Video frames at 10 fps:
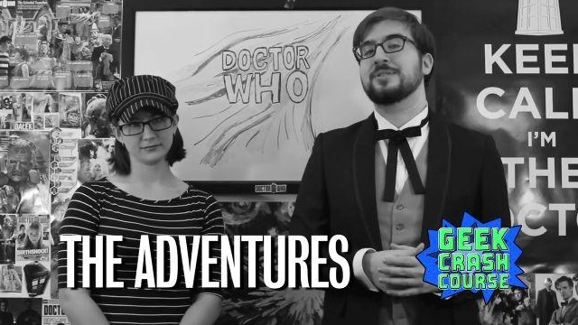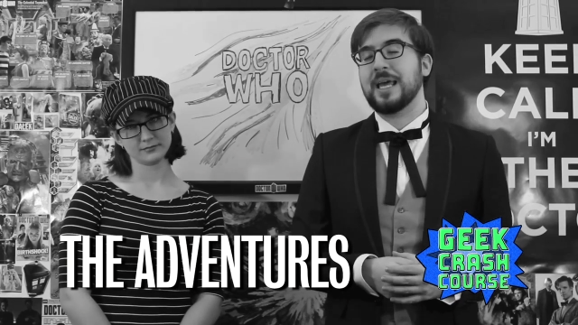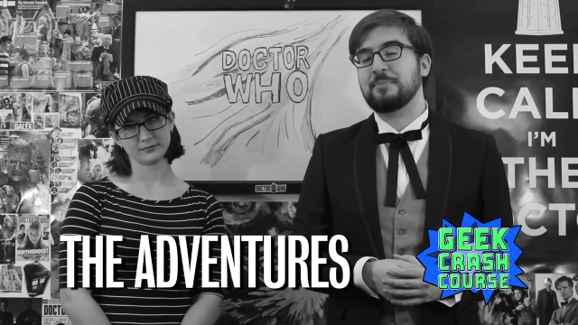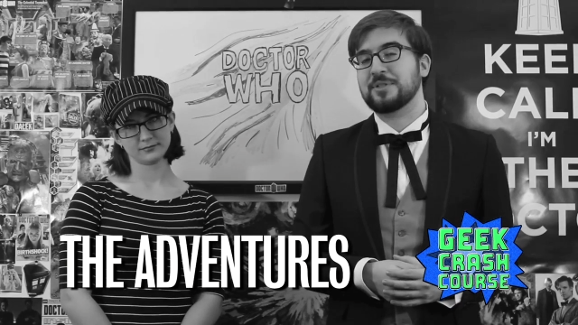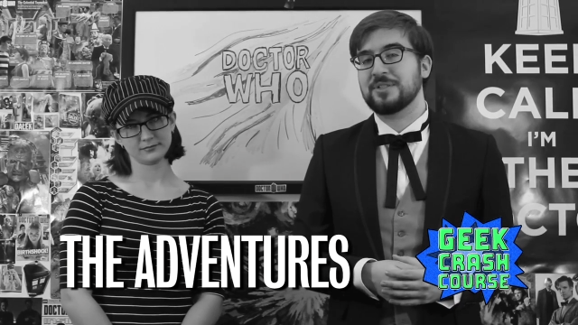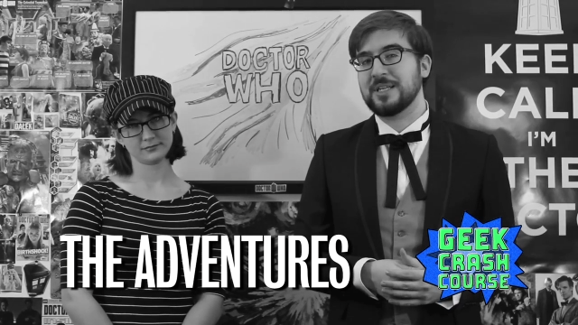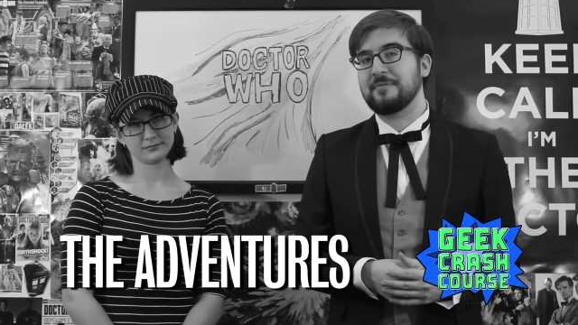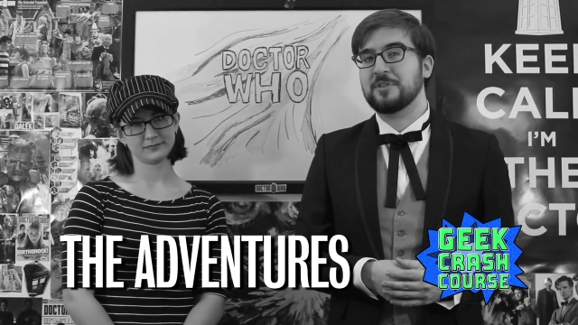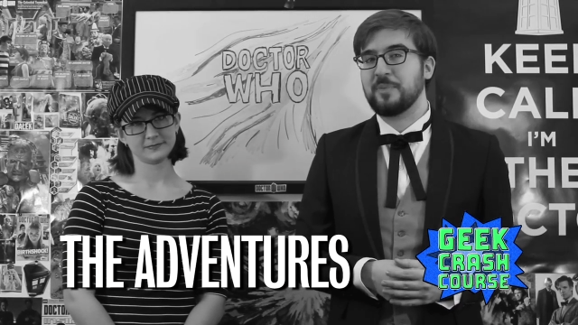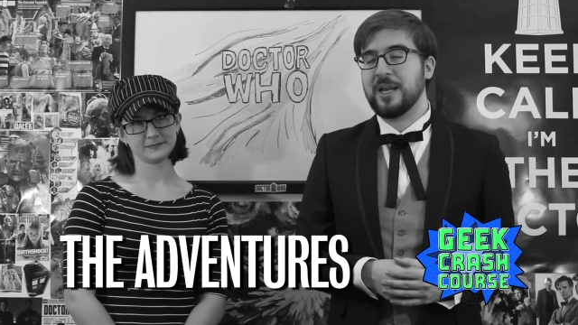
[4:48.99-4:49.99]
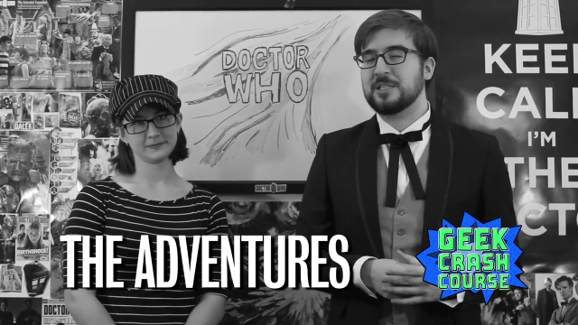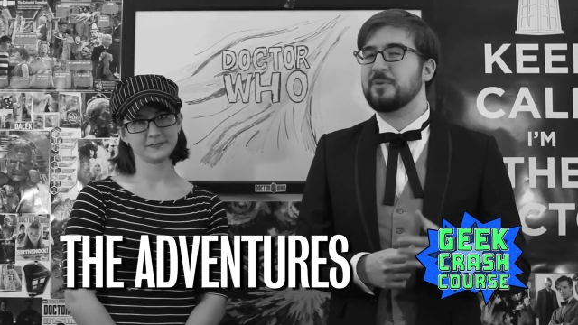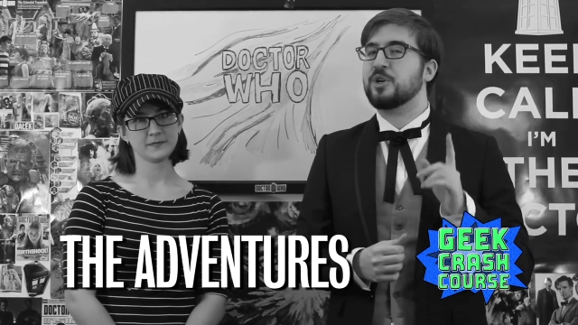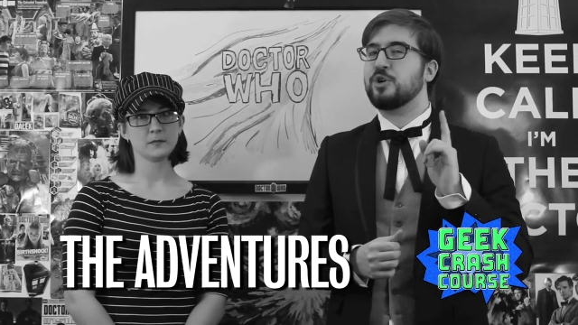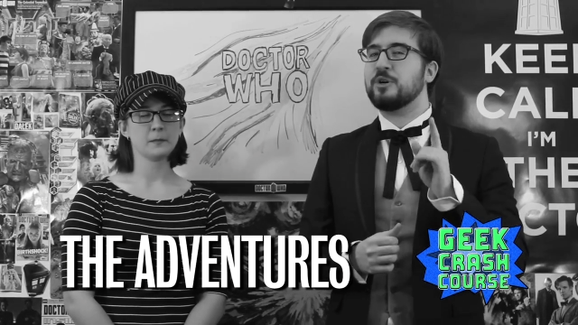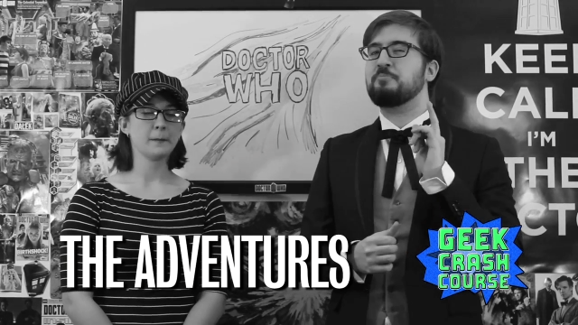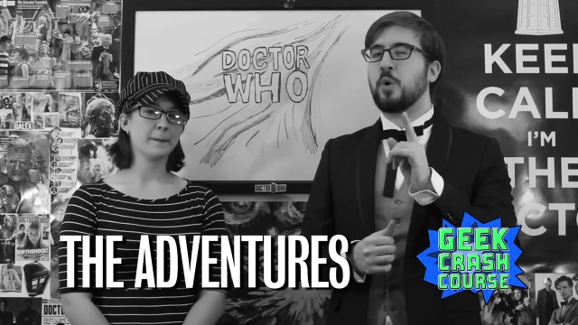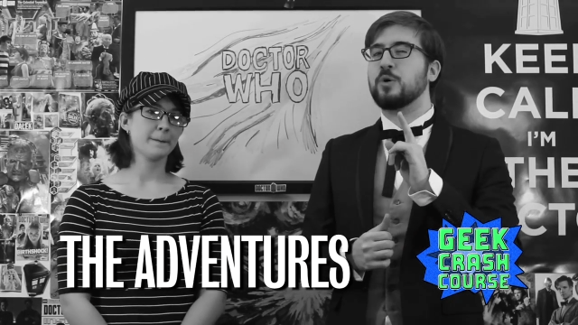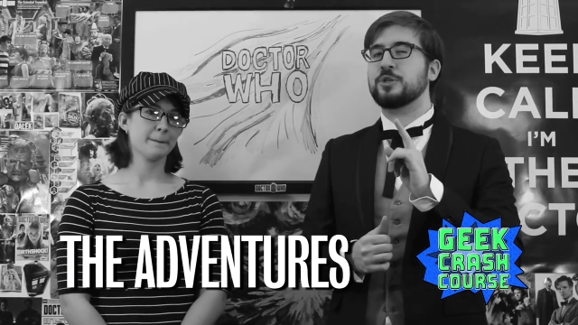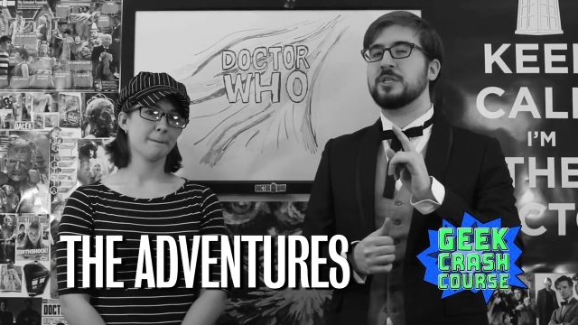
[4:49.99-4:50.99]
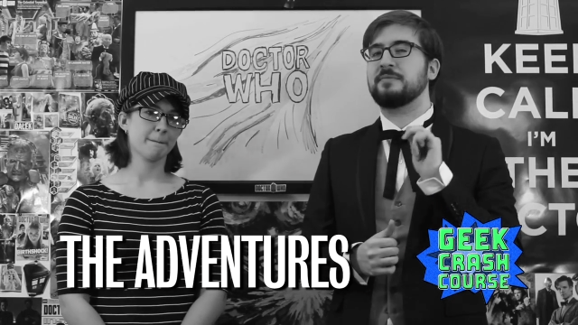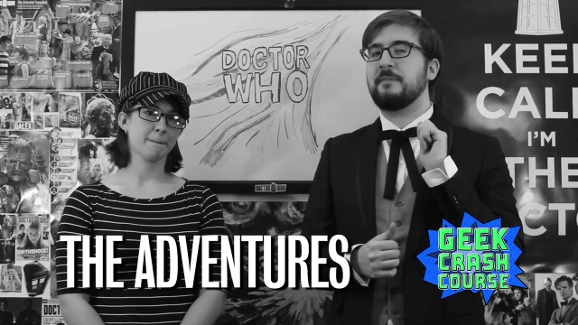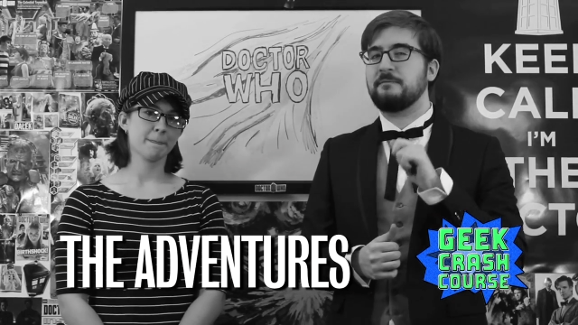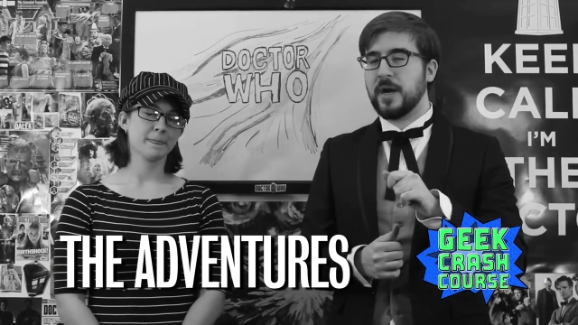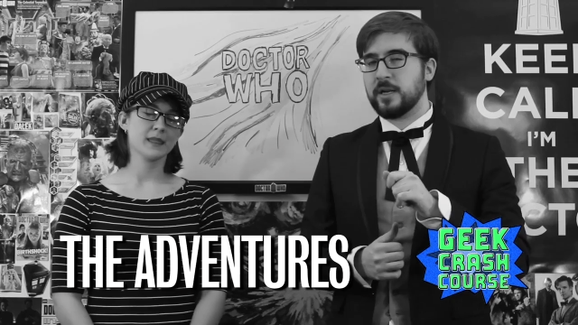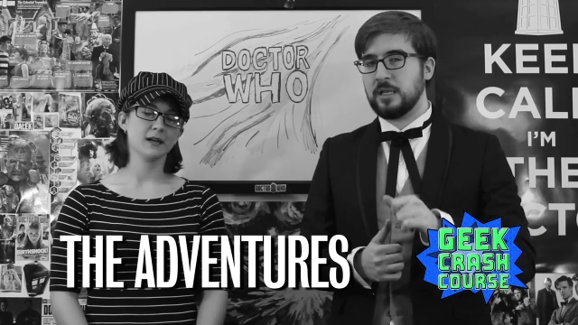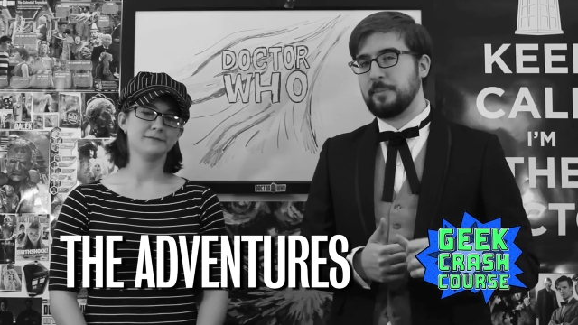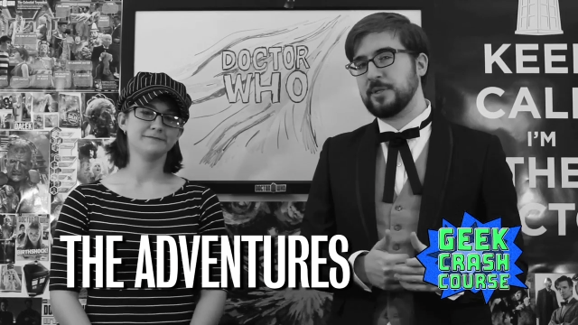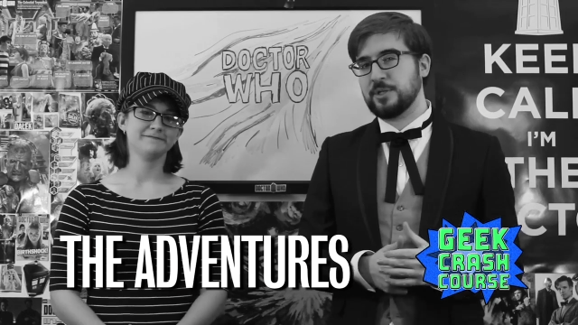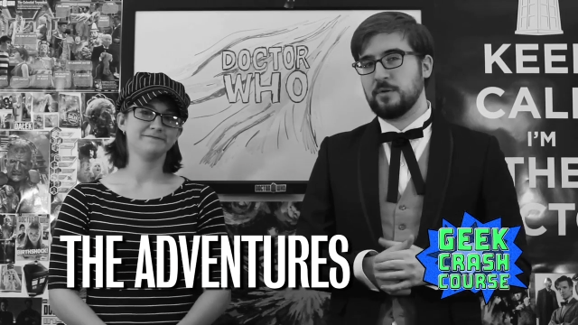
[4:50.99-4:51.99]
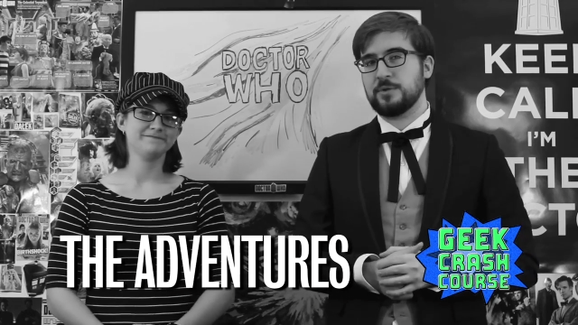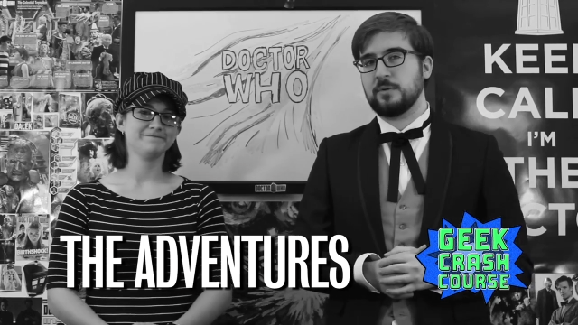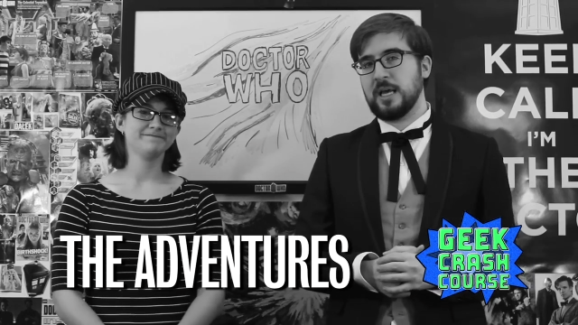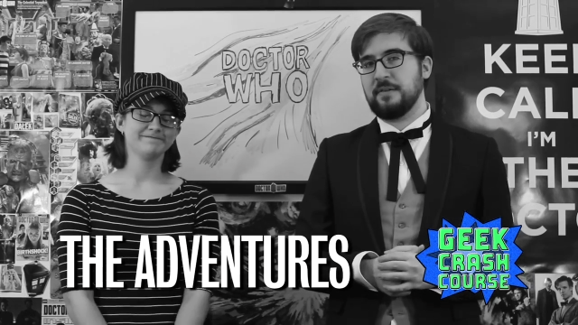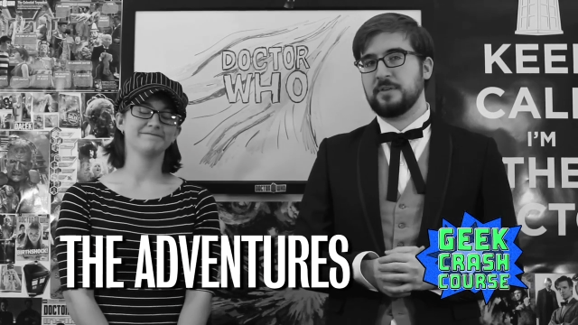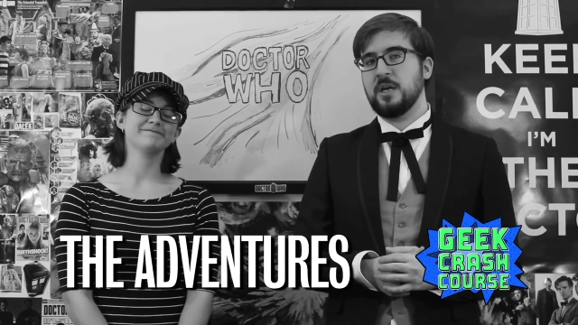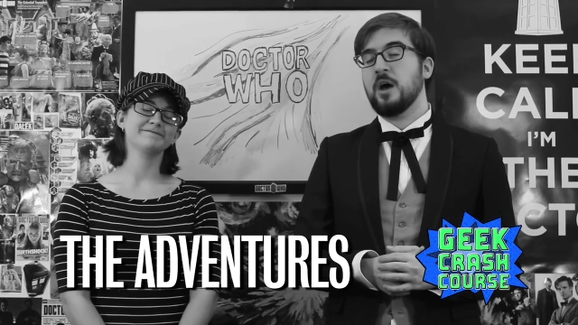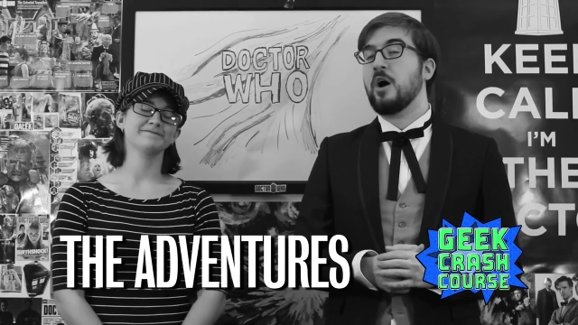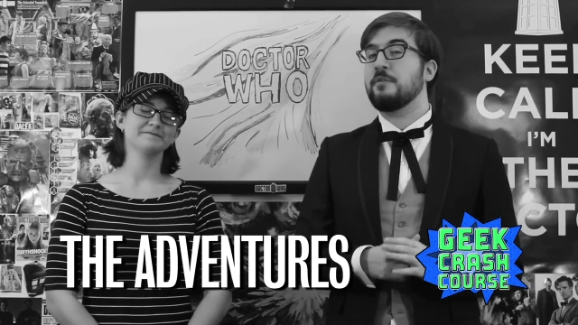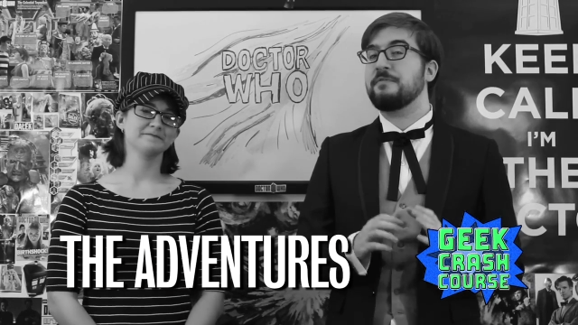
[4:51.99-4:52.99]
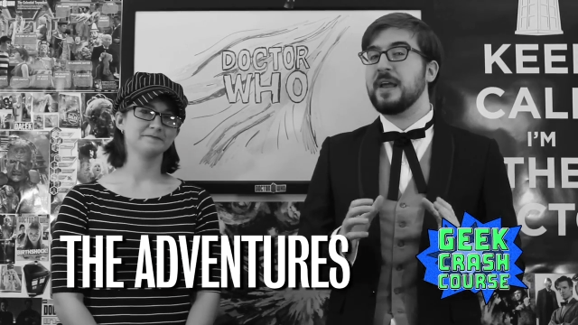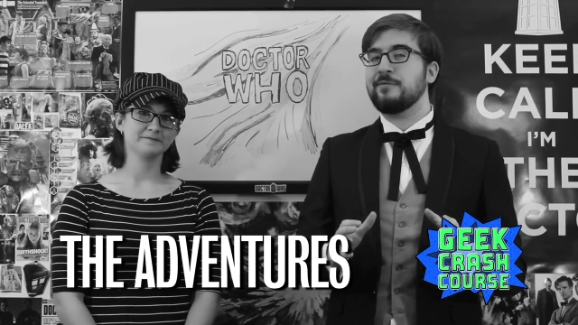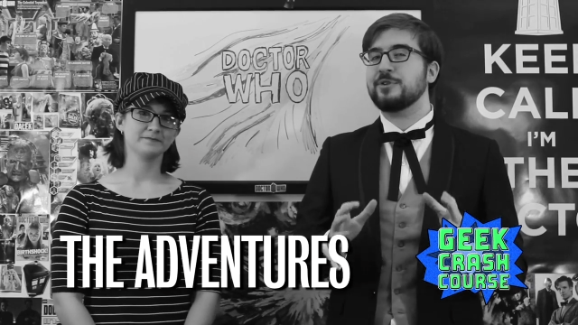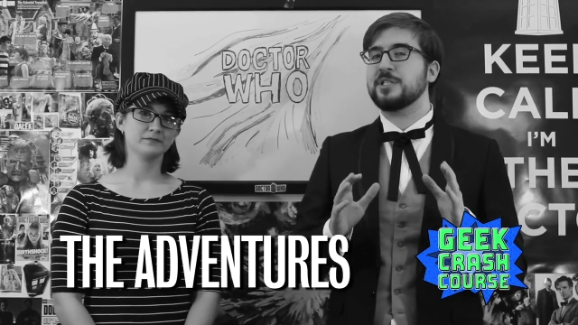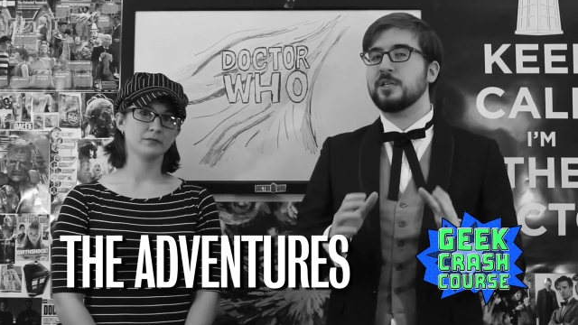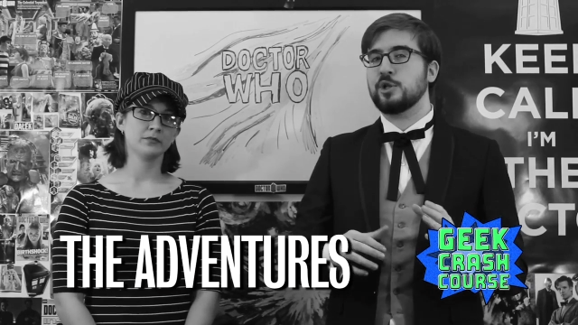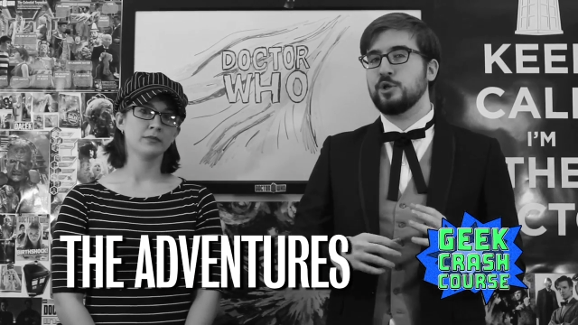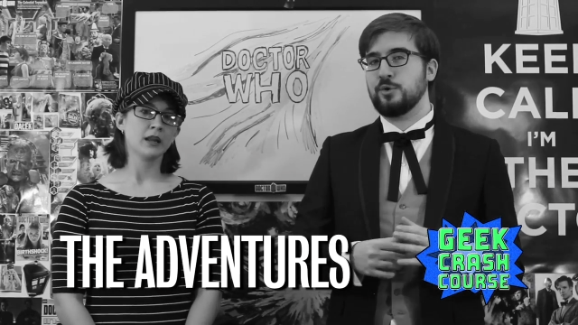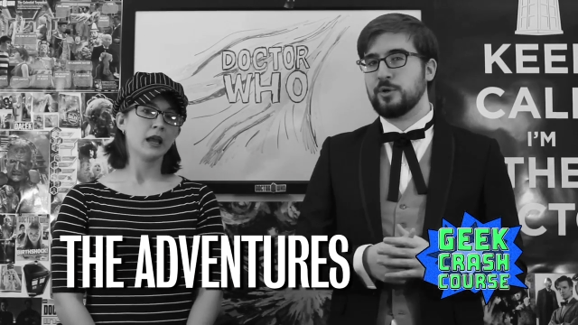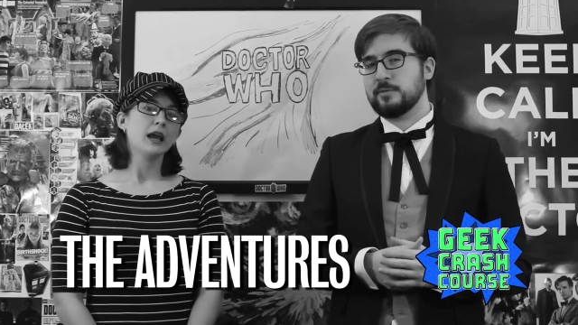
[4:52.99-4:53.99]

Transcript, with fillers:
Speaker 1: tapes to save space, but a good portion of the vital episodes are left. Our favorites include...